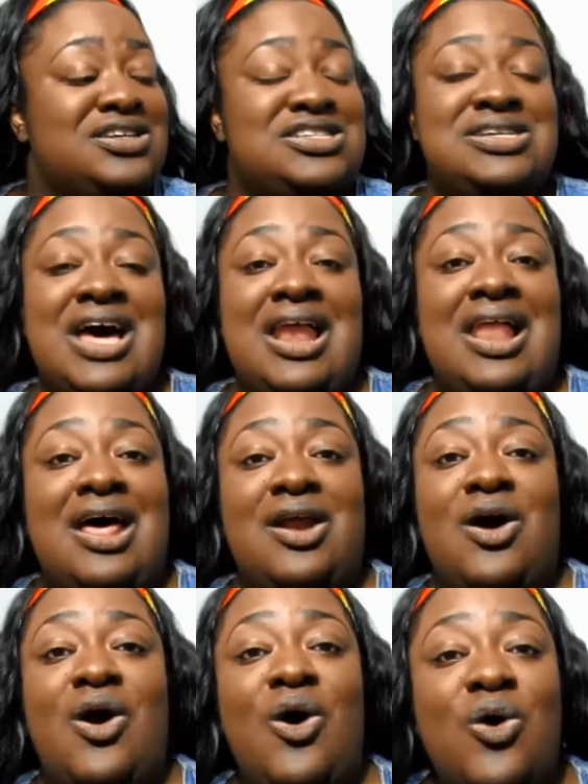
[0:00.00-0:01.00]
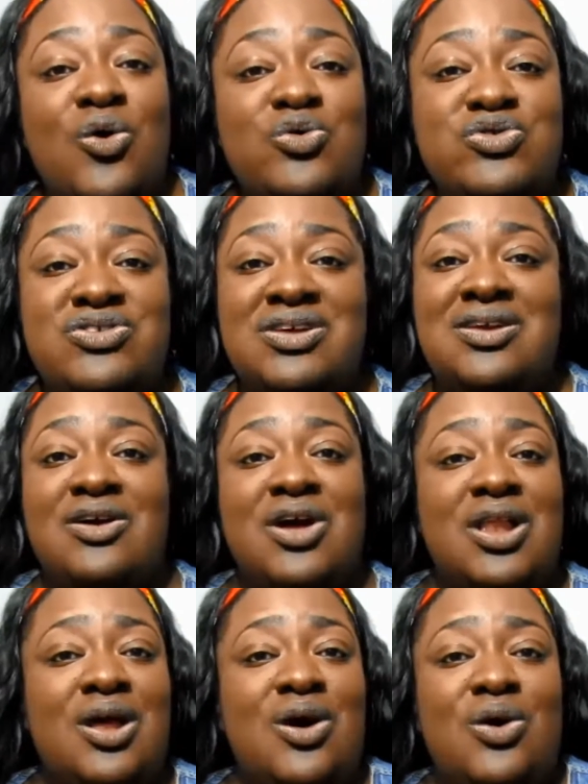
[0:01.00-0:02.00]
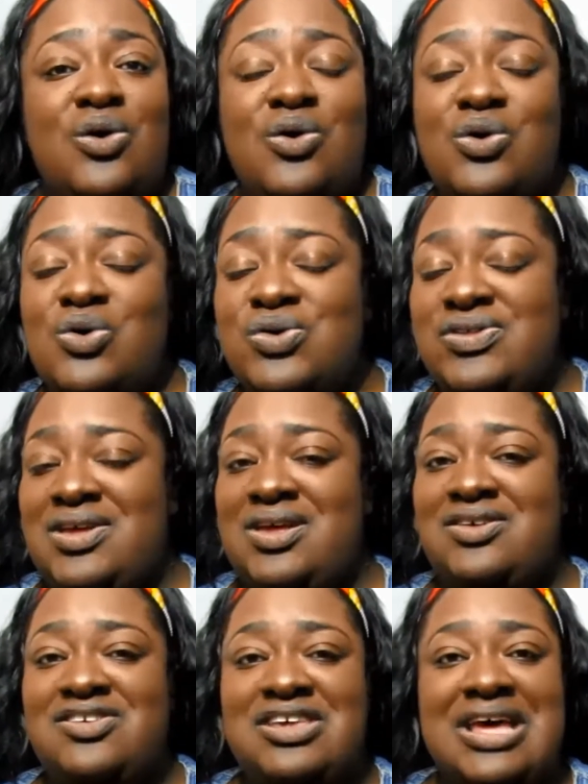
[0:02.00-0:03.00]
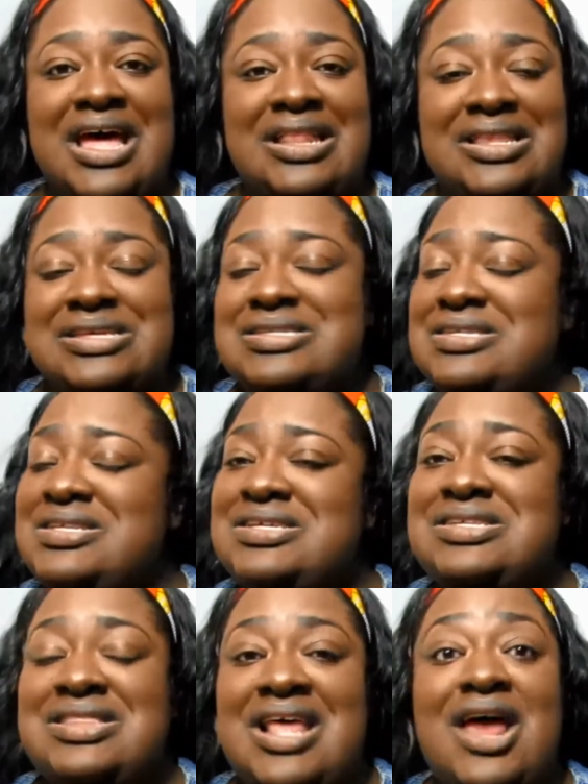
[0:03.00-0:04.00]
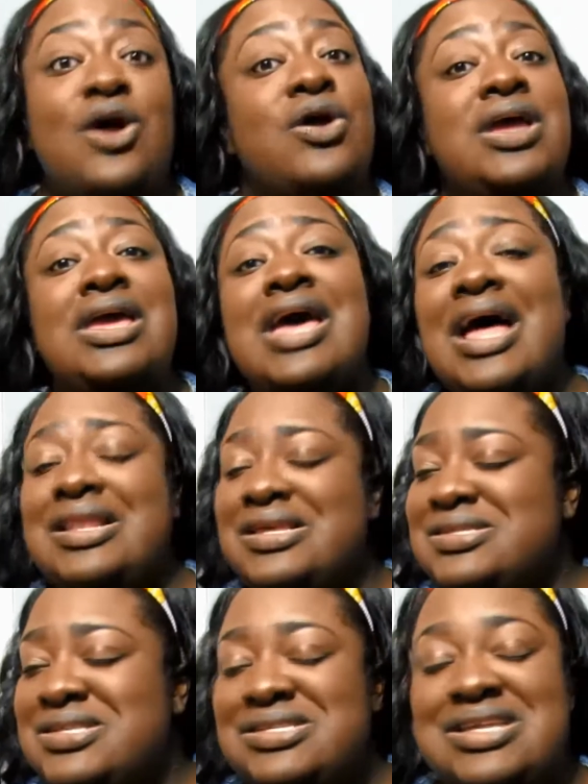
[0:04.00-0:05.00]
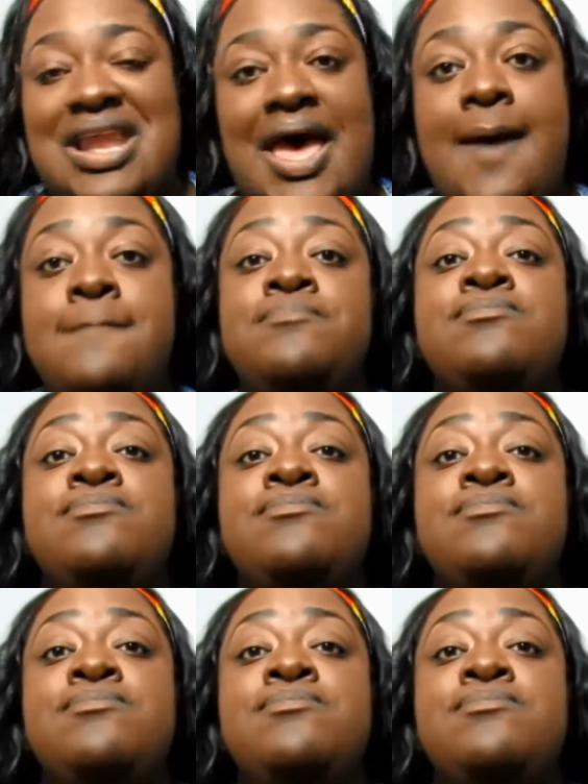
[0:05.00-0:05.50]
she got a lot of holes in her clothes and she got this and this and that, or he got this and that.